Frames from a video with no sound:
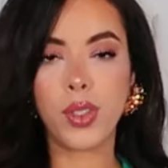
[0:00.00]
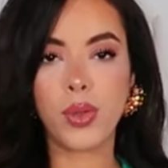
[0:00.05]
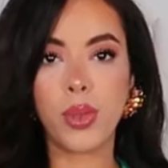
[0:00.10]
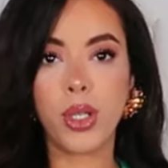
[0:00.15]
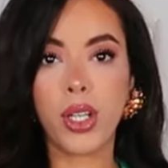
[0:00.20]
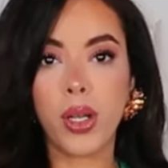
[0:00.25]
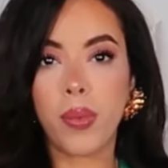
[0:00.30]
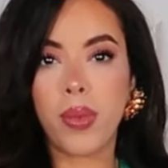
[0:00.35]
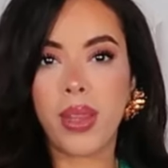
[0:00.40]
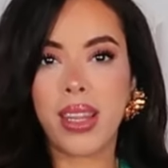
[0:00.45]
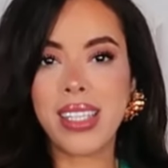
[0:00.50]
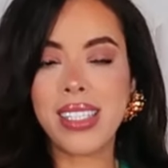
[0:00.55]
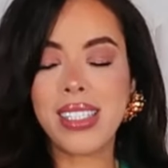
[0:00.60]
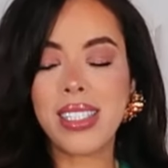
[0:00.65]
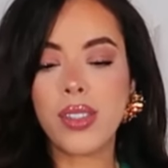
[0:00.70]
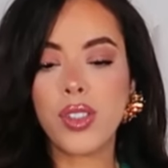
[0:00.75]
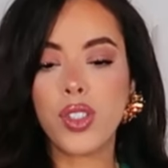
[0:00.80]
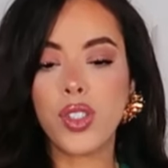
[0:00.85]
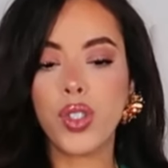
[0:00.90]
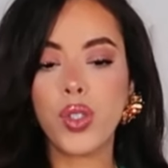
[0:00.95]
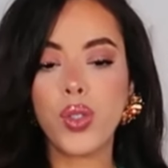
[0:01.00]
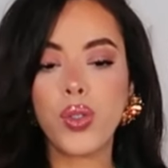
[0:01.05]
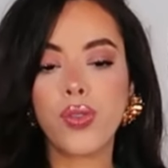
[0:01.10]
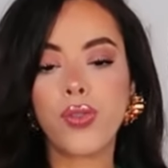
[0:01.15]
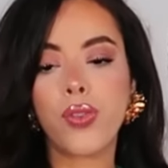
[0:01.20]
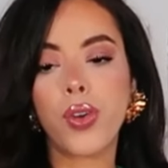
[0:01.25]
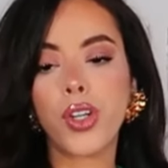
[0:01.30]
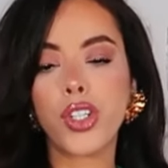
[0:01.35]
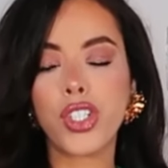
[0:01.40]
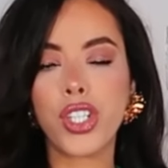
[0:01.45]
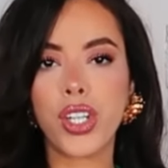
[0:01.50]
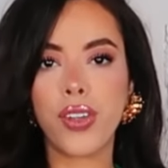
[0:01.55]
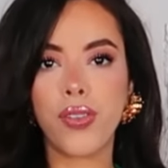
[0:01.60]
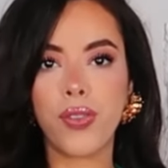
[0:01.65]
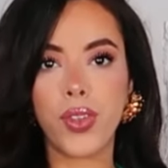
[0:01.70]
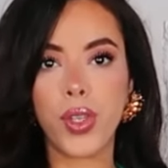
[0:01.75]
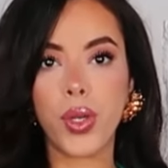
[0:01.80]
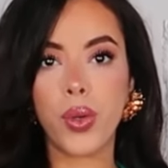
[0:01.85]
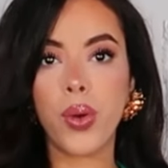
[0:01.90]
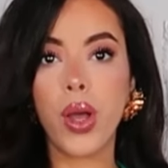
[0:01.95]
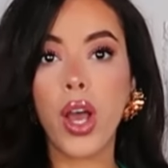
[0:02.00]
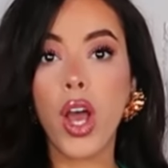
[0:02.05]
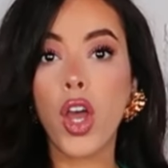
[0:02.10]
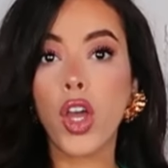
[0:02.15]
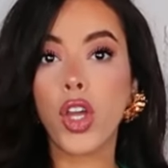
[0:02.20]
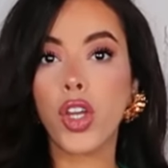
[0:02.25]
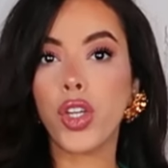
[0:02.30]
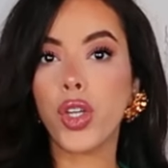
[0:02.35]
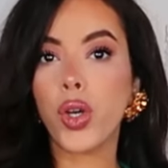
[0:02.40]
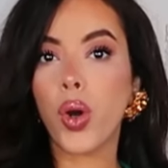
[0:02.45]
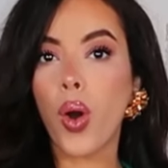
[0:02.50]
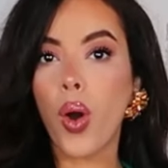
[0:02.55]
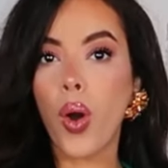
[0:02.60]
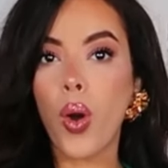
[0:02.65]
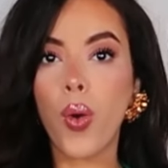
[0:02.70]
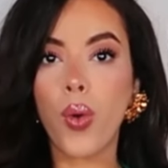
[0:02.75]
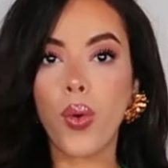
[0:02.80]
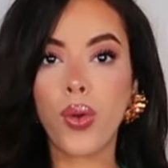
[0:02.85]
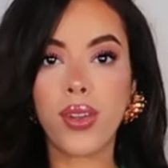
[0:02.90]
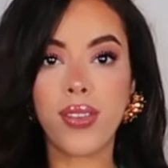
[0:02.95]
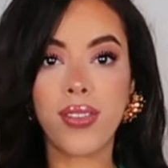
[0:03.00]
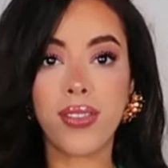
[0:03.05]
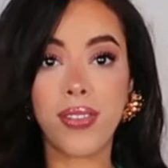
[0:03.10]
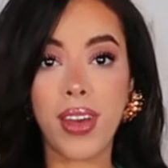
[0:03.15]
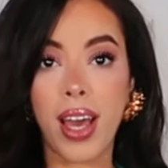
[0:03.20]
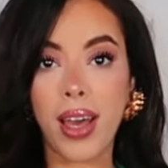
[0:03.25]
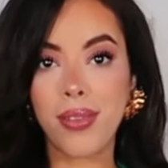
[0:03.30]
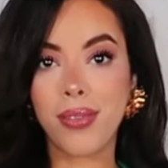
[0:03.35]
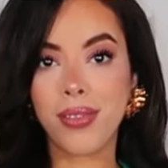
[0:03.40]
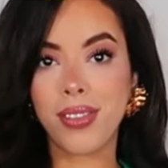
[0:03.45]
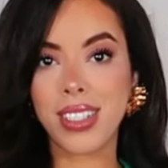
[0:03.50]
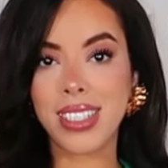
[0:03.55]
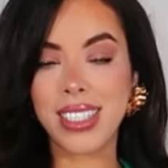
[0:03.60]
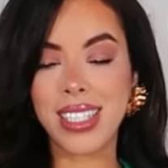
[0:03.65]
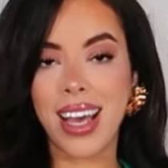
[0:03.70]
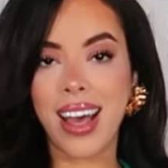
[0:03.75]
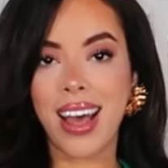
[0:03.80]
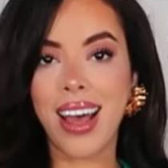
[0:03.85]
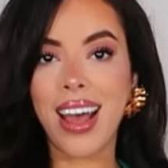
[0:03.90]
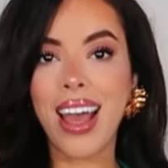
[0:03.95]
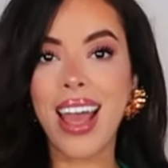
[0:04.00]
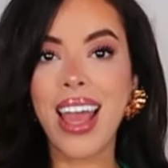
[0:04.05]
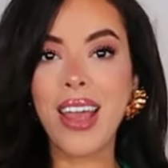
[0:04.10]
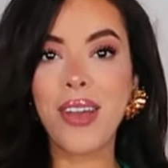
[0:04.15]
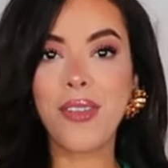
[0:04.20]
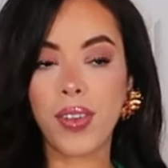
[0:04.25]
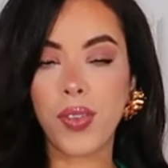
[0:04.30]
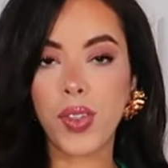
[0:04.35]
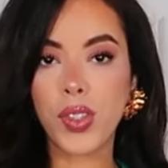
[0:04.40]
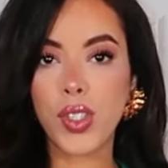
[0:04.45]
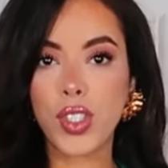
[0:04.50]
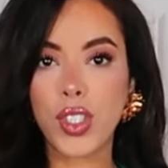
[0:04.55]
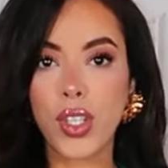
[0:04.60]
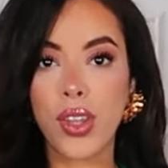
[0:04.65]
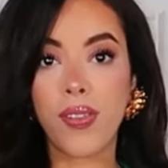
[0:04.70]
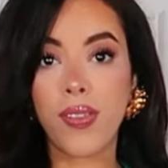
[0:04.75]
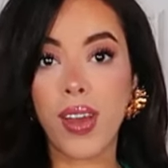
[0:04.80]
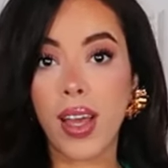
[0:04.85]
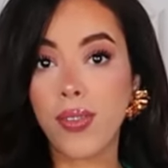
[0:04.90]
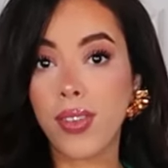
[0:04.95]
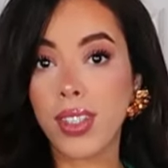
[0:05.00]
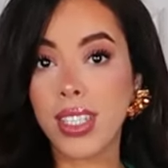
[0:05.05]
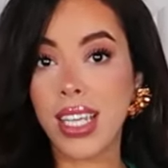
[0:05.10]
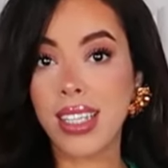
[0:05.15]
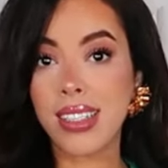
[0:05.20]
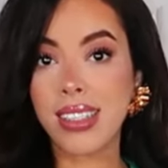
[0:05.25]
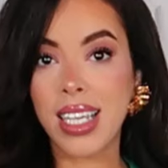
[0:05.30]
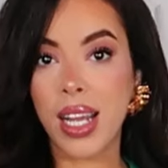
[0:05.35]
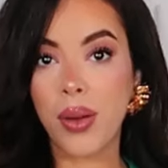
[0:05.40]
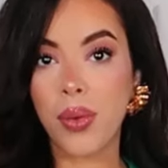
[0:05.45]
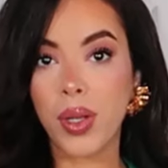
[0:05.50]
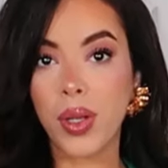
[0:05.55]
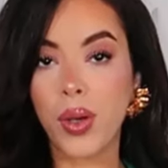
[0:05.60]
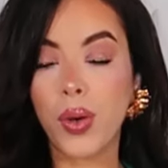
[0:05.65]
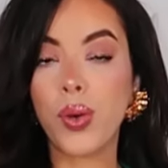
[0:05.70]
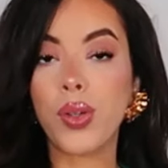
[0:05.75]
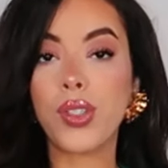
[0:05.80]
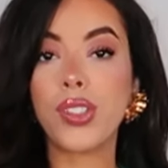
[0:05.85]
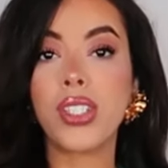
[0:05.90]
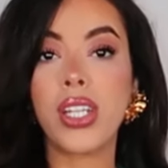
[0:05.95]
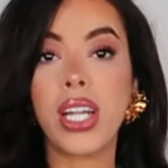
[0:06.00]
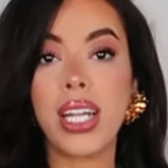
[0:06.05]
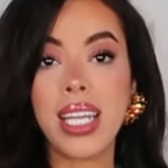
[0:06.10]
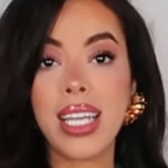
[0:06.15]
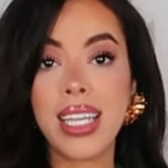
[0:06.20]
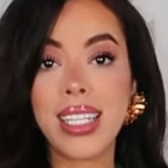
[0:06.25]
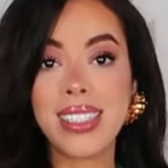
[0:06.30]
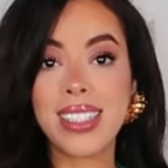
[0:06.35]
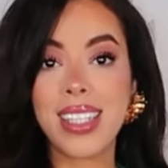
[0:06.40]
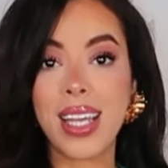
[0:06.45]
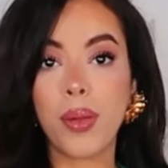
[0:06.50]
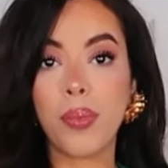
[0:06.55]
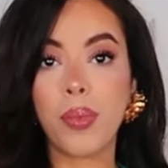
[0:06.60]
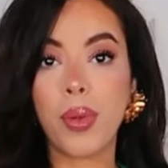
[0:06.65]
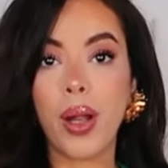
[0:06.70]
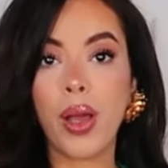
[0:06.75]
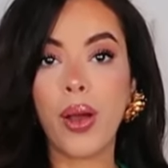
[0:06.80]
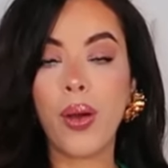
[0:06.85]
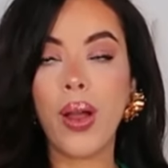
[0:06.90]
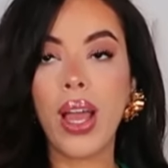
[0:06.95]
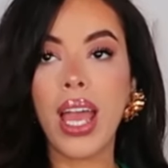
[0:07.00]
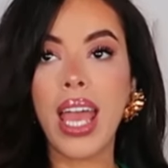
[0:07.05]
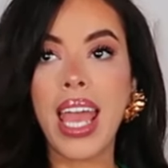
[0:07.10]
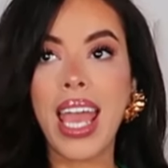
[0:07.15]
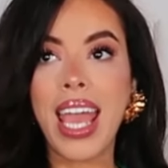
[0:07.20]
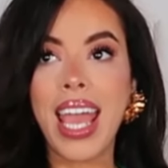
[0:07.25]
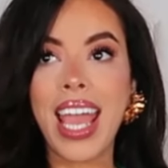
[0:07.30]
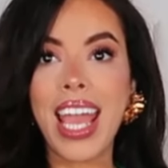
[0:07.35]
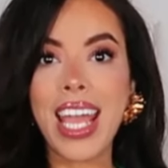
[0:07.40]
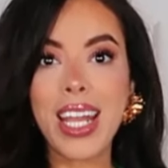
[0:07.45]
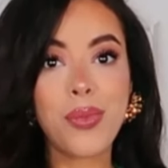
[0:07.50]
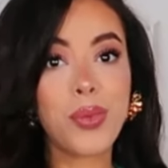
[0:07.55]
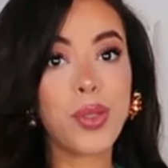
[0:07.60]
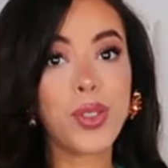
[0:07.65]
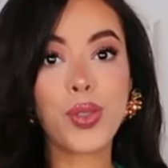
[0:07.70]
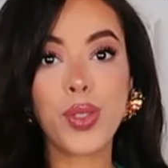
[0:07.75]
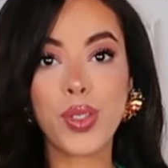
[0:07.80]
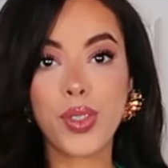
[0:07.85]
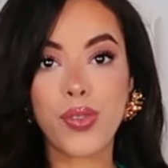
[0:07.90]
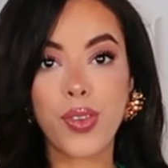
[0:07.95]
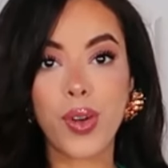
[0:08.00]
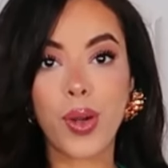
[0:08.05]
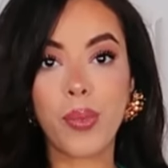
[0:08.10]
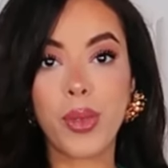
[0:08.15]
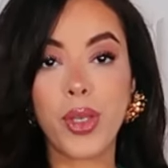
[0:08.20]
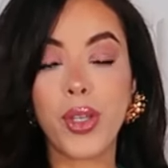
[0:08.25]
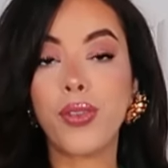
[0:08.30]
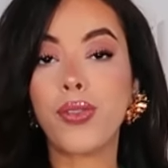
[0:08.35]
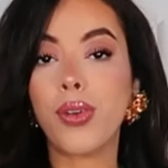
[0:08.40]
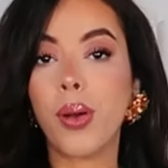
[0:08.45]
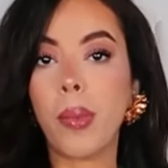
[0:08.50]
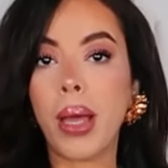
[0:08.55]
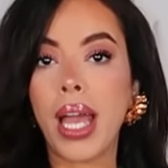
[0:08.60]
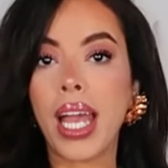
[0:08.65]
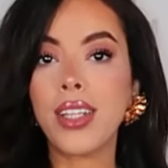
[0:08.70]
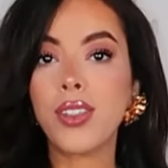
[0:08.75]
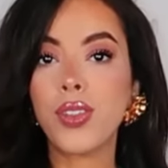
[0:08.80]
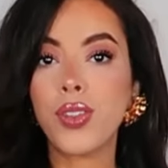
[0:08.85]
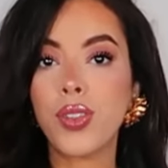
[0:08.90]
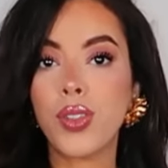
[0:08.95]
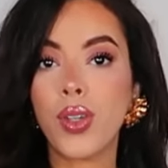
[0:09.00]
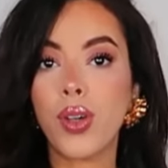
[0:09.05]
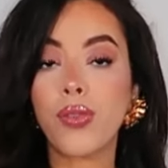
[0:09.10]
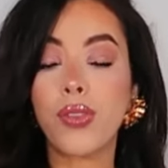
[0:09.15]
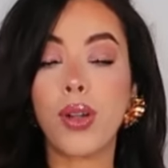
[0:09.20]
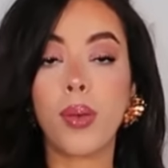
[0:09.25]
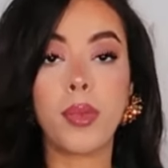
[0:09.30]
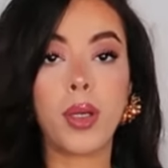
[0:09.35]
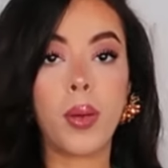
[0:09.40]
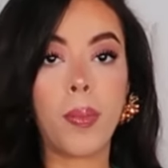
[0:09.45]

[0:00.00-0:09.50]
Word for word: want to become this new version of you, your own femme fatale, feel free to join the femme fatale siren course. The link is down below. It will transform you from head to toe, from